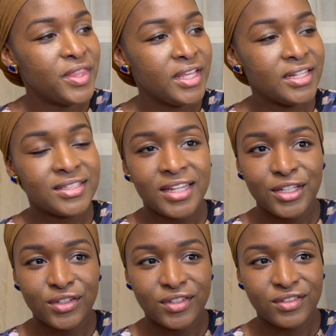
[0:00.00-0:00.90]
it's
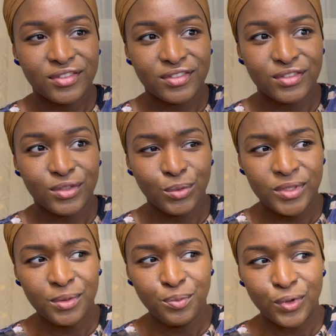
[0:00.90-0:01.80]
like so
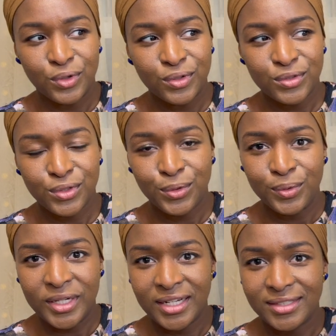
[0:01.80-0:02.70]
simple. So
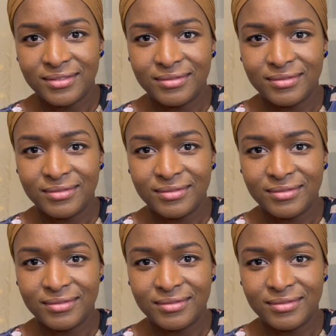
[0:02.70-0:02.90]
you cut